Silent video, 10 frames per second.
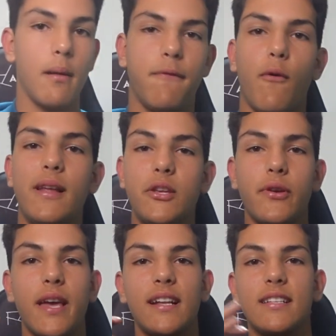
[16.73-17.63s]
before we do
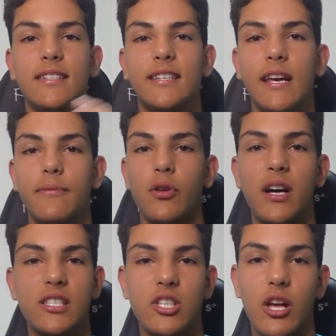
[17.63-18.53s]
get into the tips,
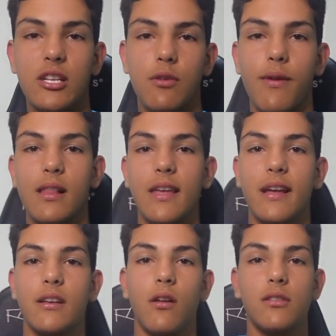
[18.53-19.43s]
I'd just like to quickly
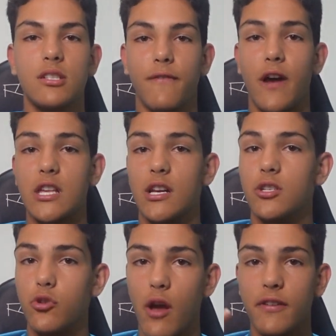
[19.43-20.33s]
acknowledge the fact that I
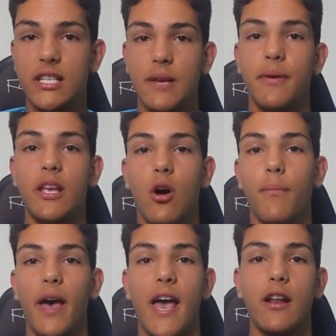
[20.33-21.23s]
do have a tipping
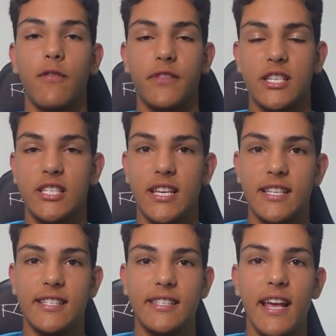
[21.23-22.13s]
comp ahead of this
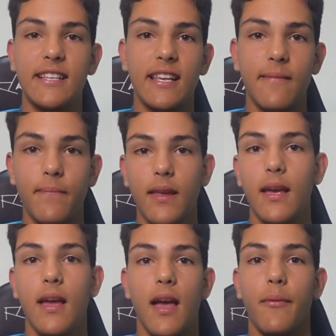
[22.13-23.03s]
year's season.
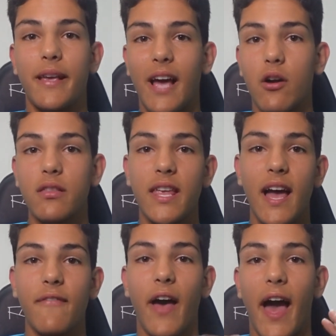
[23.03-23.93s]
We currently
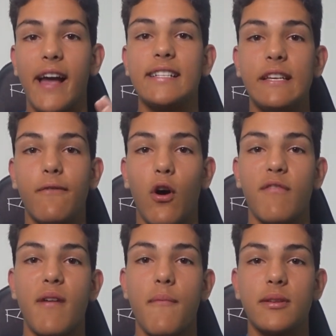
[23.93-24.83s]
have
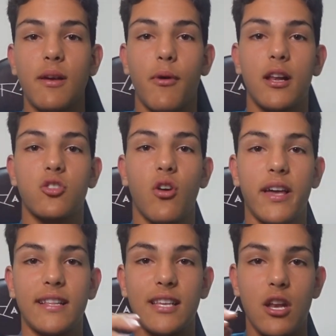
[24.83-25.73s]
85 members and we're going to try
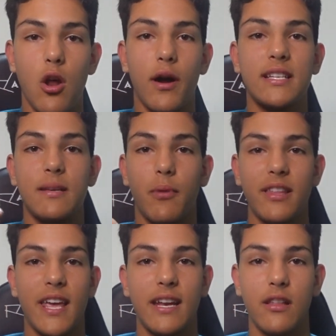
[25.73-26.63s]
and get to 90 by
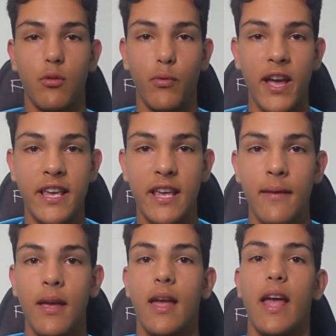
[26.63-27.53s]
the end of the week.
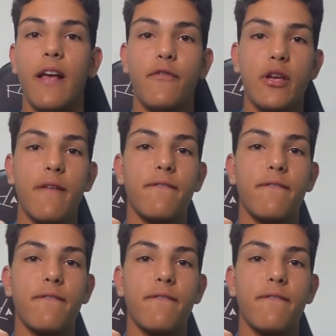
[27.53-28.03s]
If you get